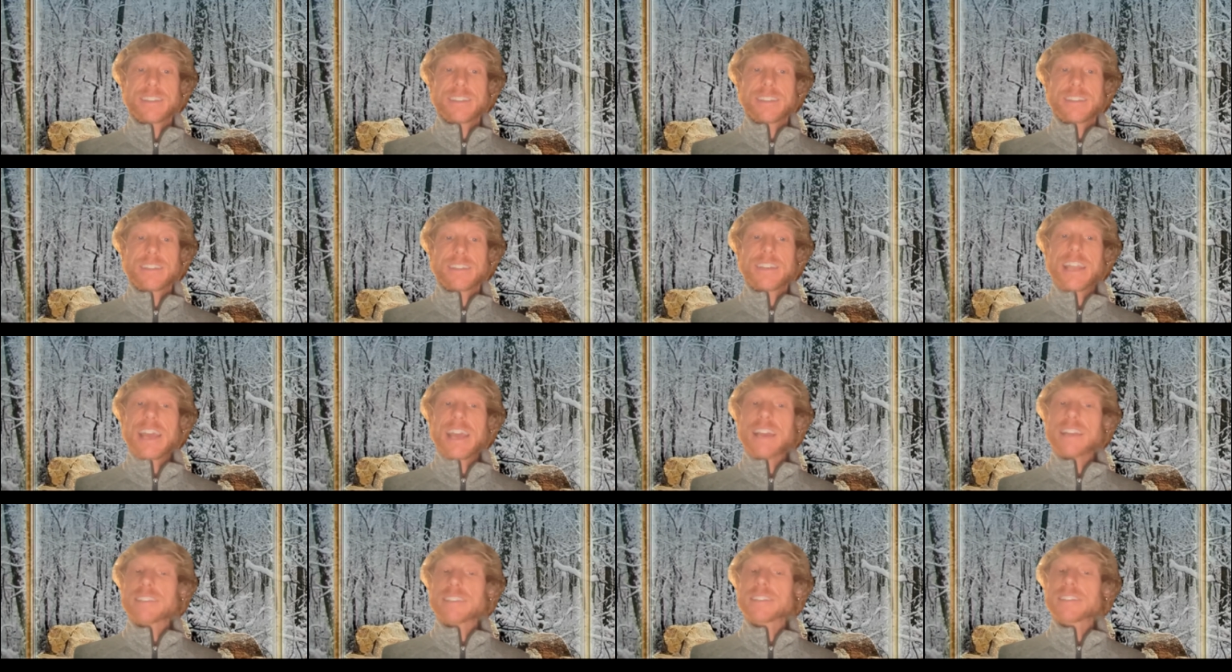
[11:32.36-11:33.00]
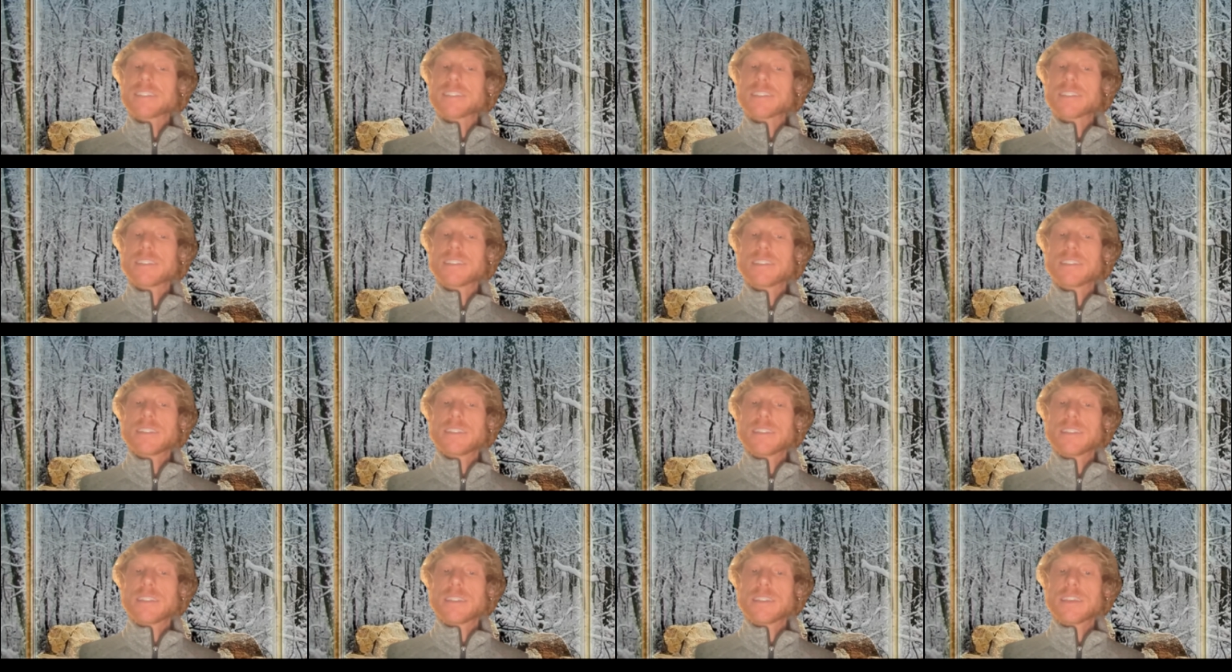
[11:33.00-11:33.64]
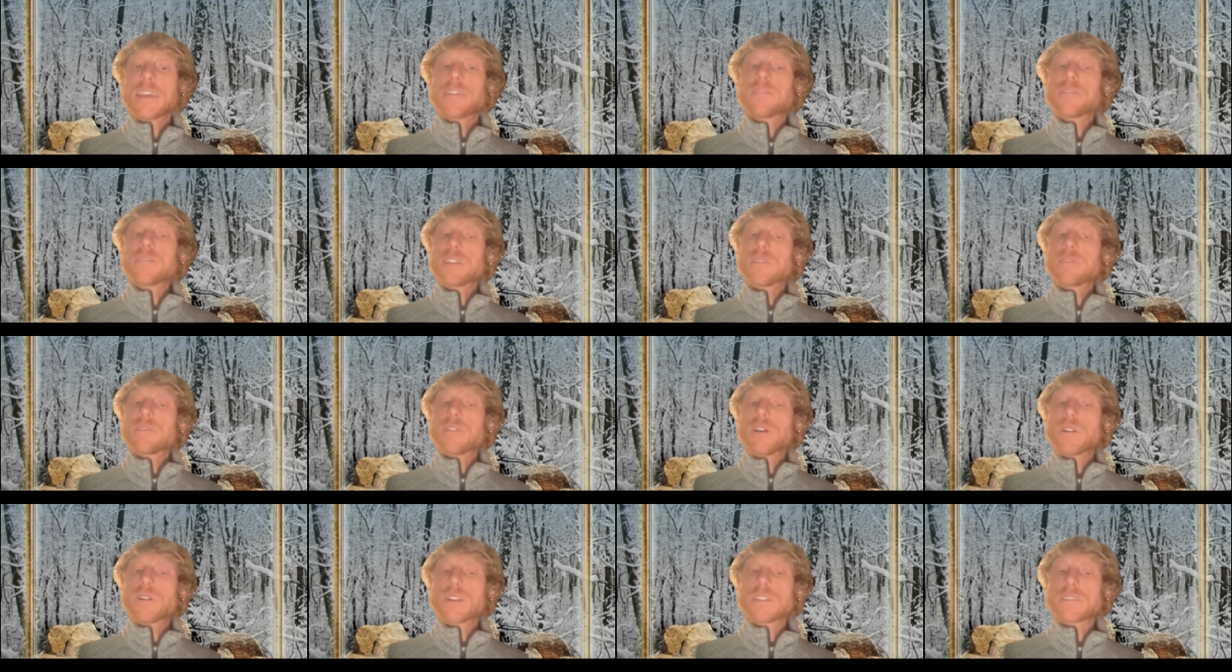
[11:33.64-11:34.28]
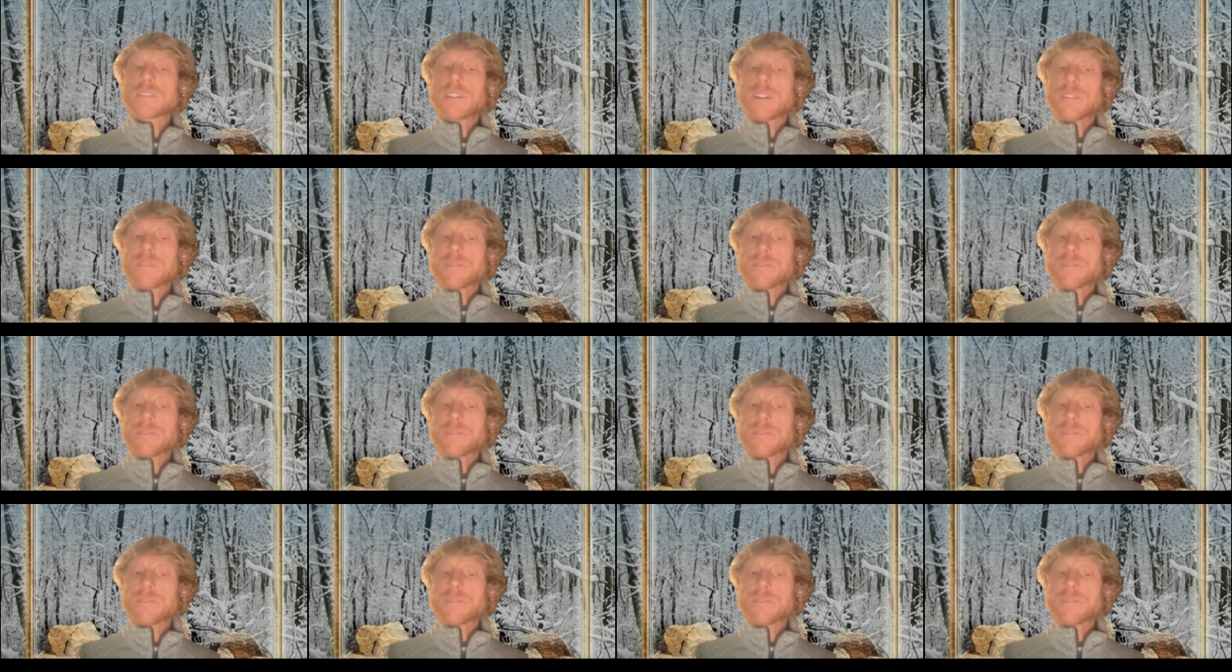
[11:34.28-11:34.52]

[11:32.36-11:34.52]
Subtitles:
Next, given the focus on